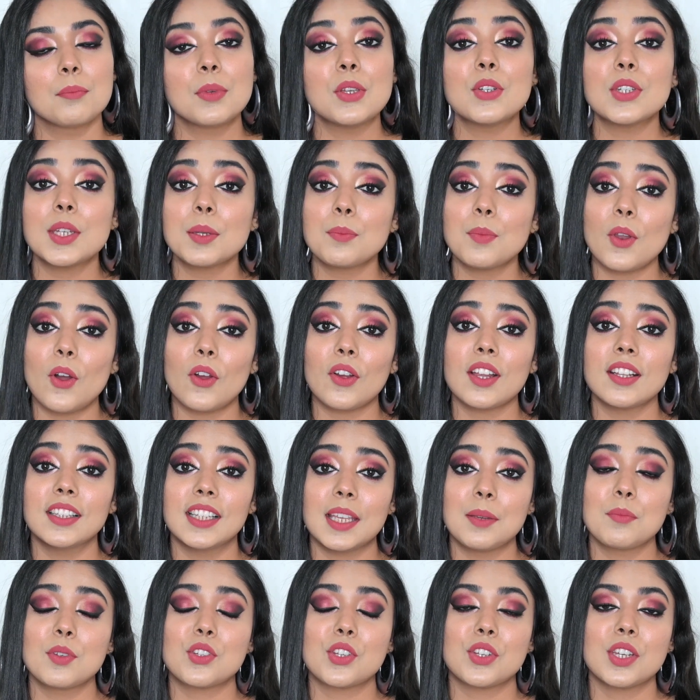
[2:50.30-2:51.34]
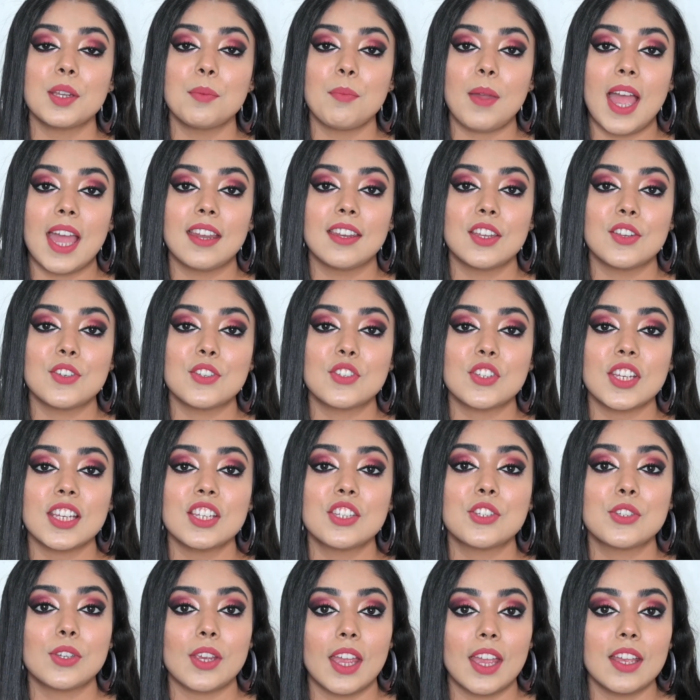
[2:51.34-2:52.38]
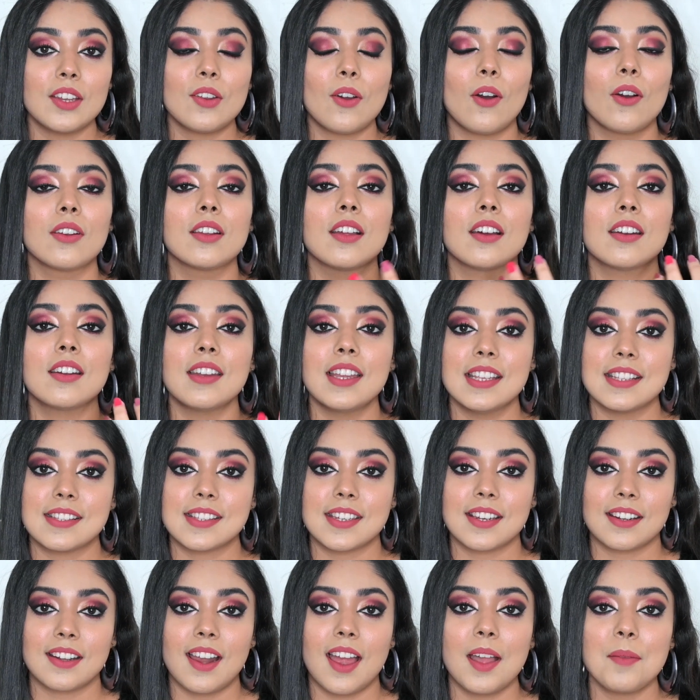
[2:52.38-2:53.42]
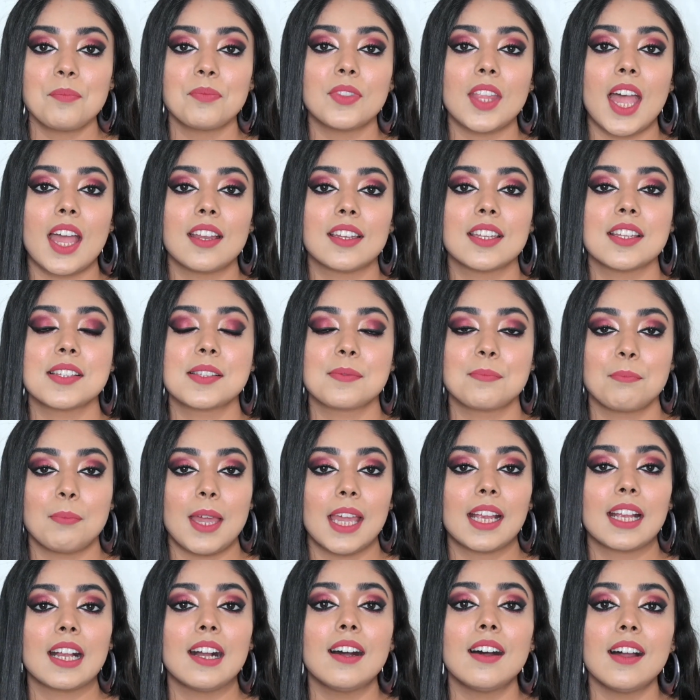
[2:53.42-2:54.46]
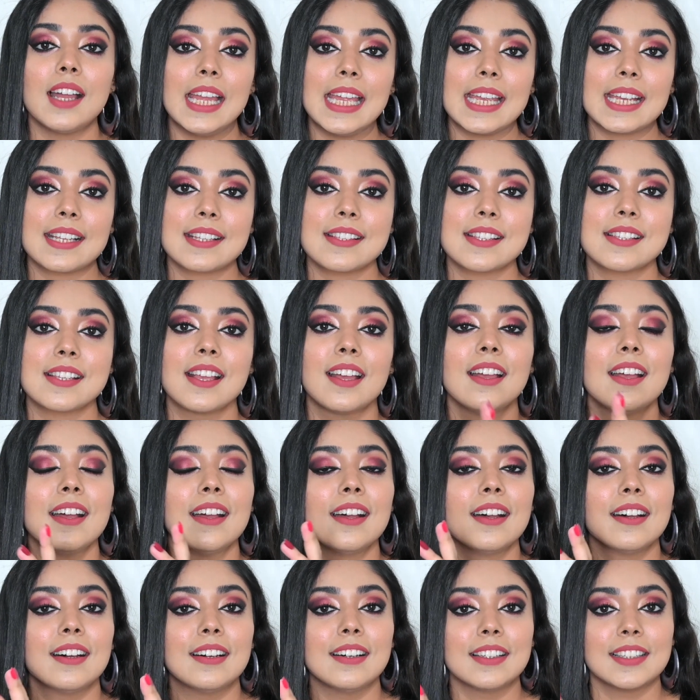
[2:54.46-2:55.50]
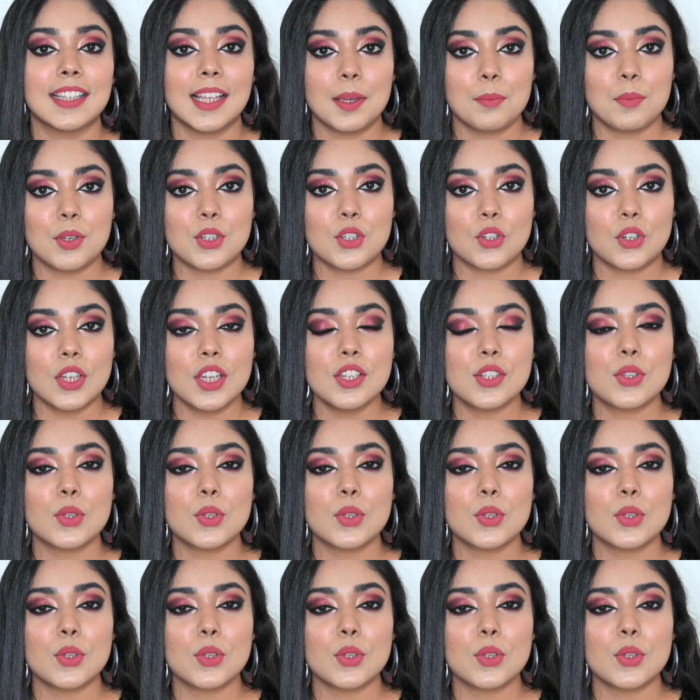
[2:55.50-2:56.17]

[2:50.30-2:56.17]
beauty blogger Debashree Banerjee shared on her Instagram, that is Becca X Debashree.